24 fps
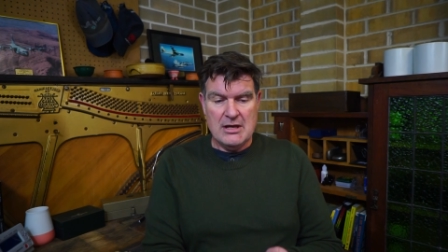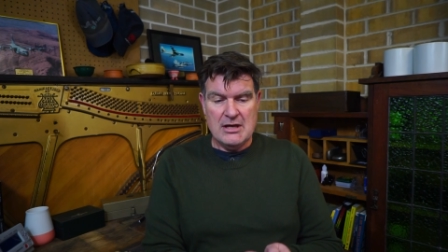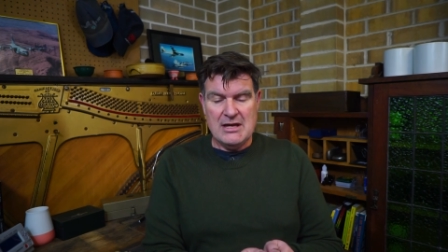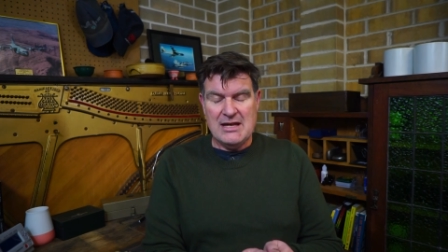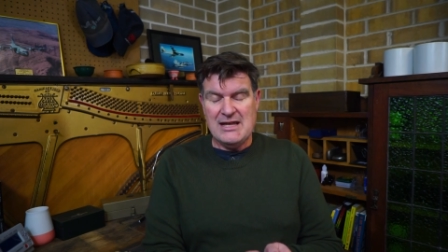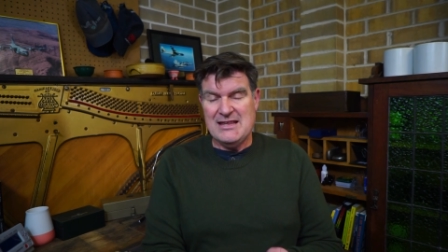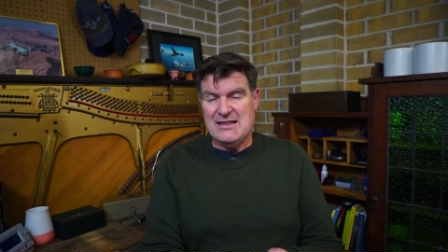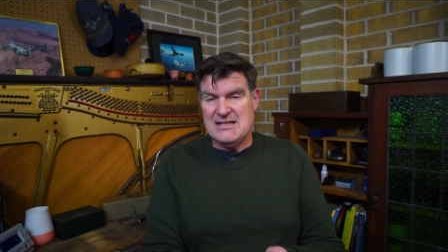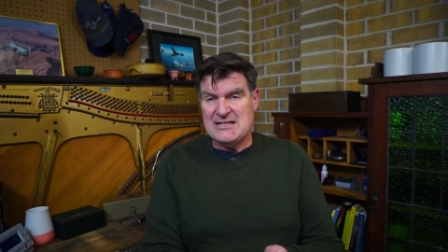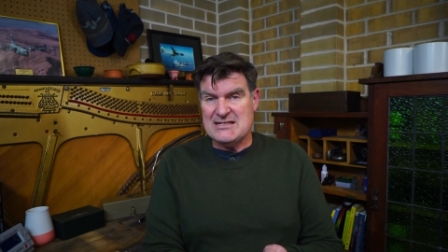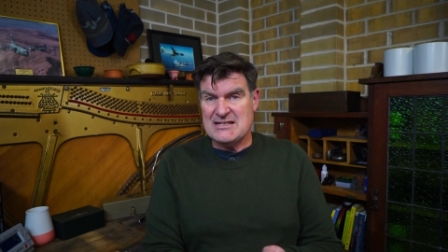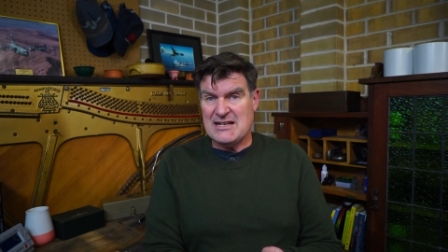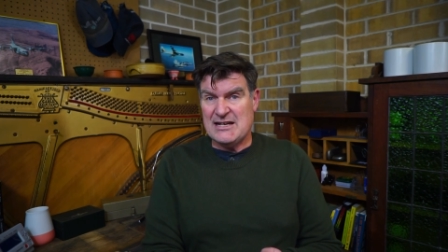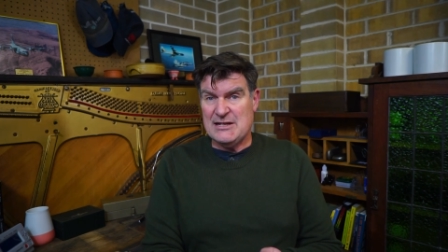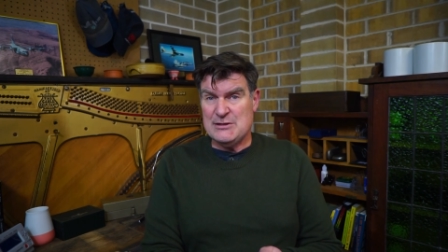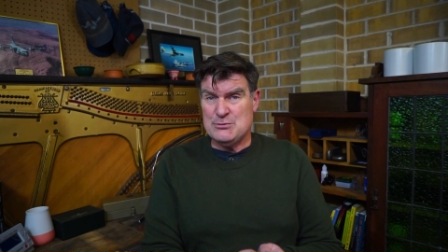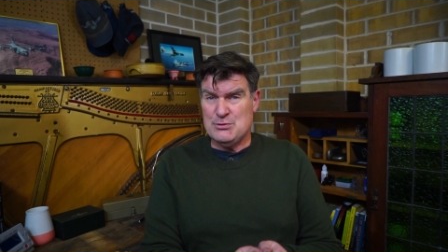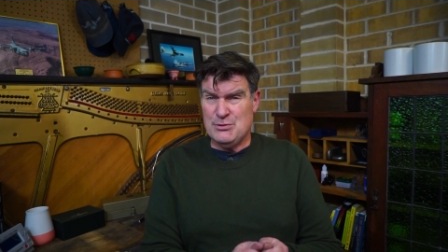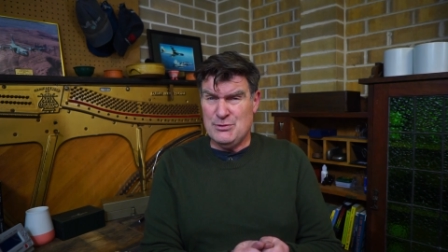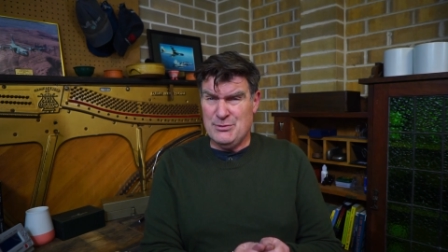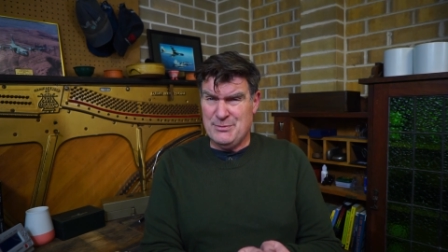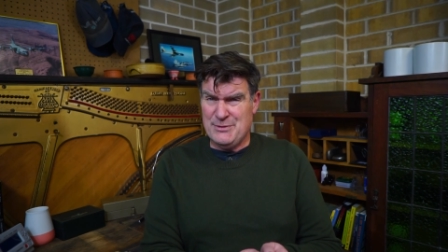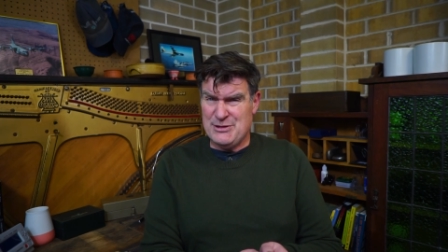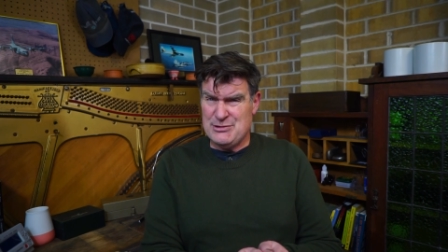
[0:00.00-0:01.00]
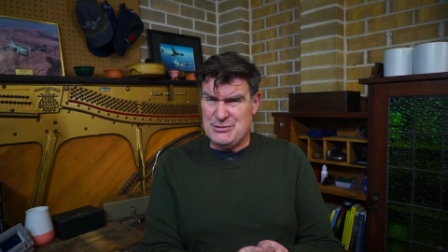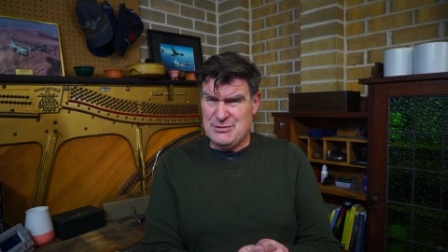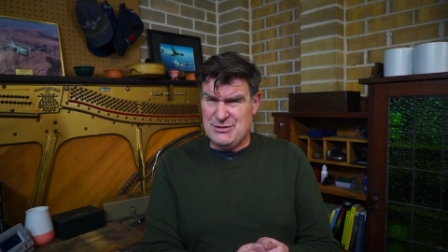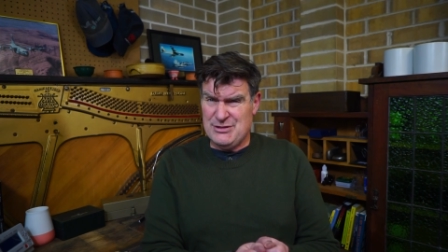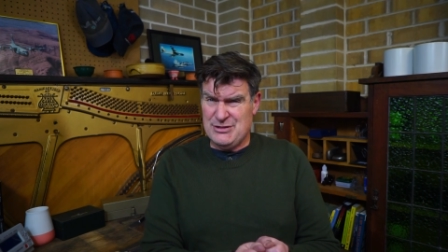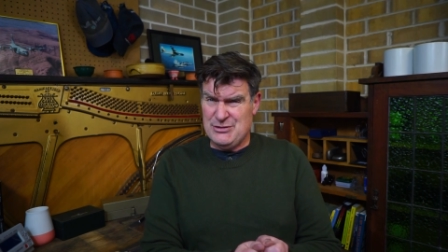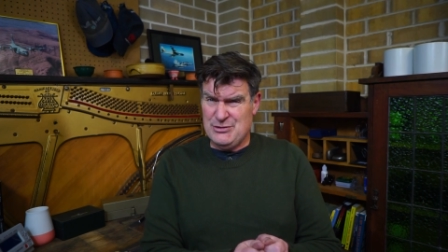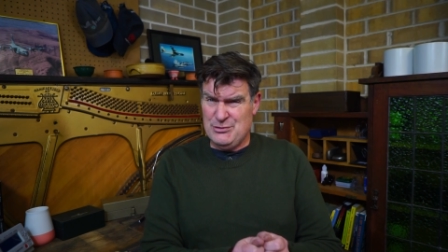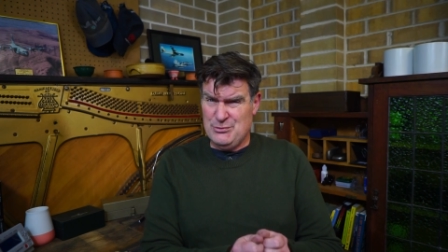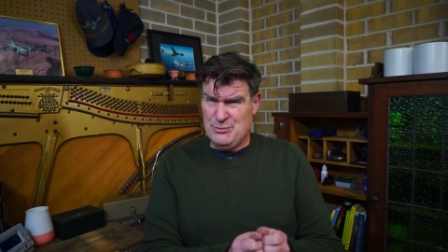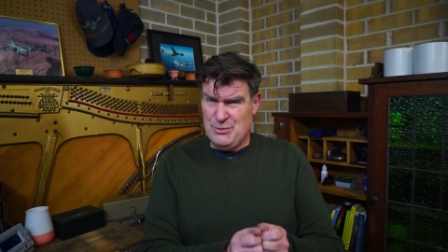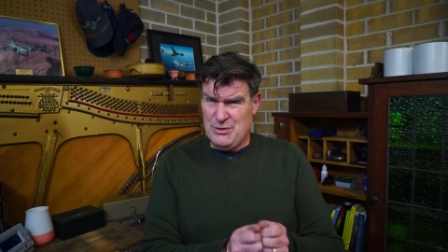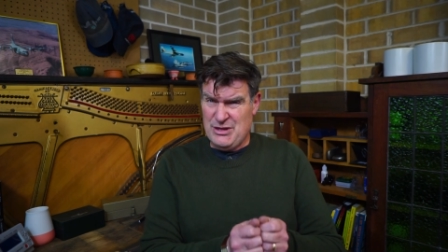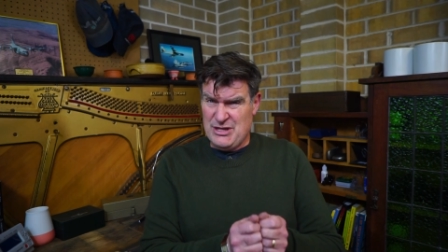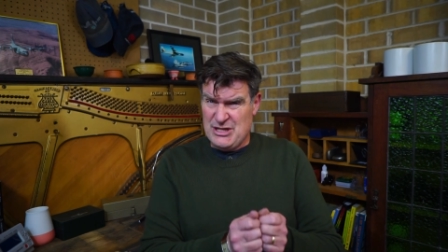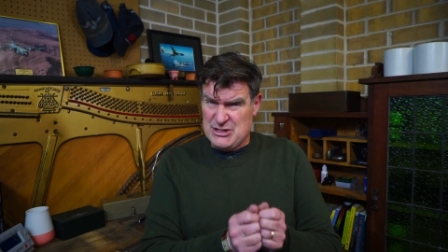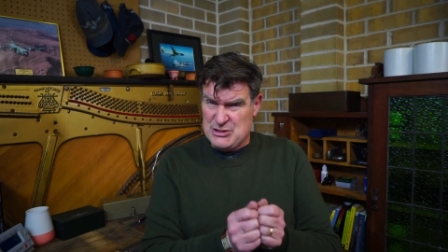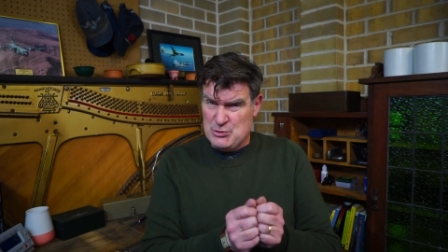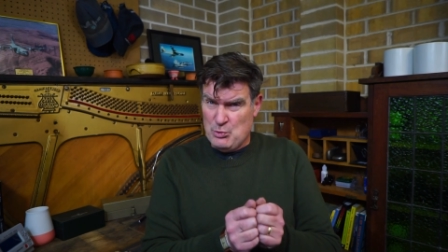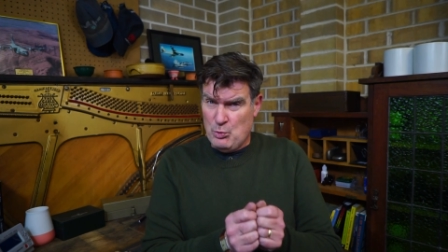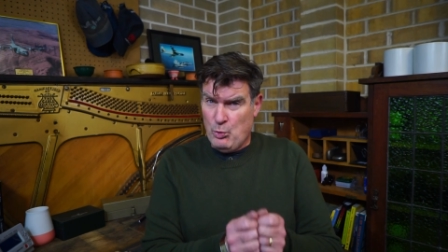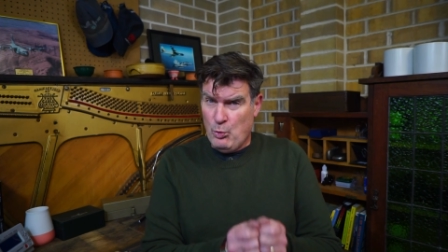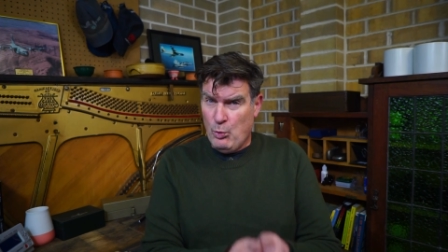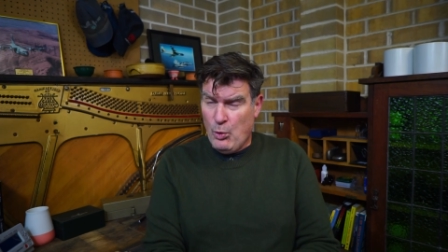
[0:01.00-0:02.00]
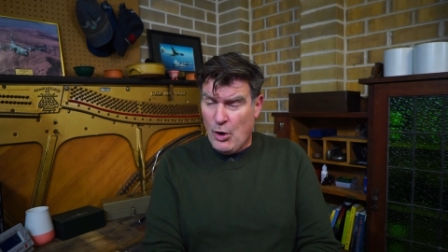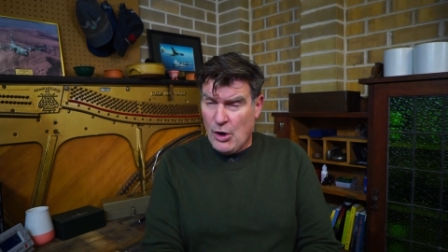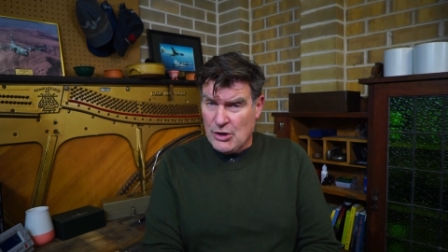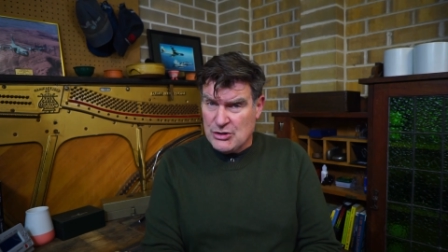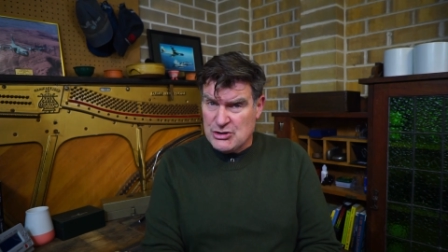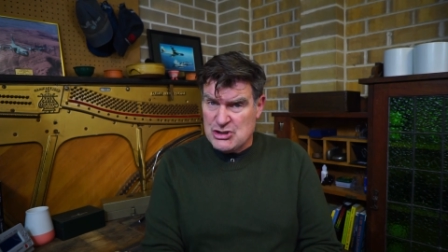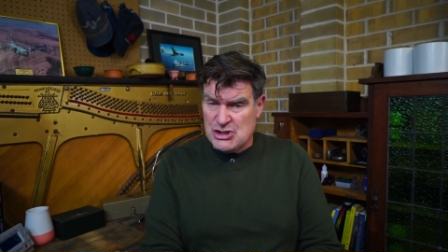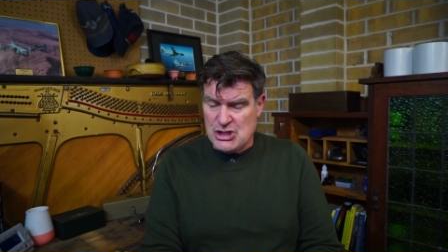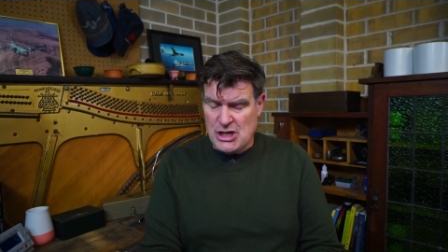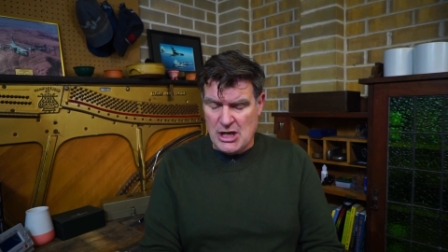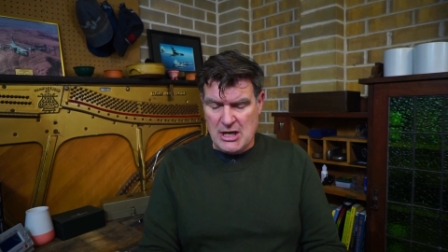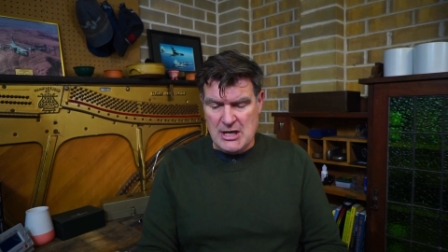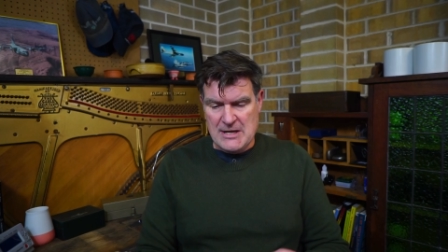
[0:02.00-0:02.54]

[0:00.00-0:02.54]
In this case, what am I trying to do with this watch?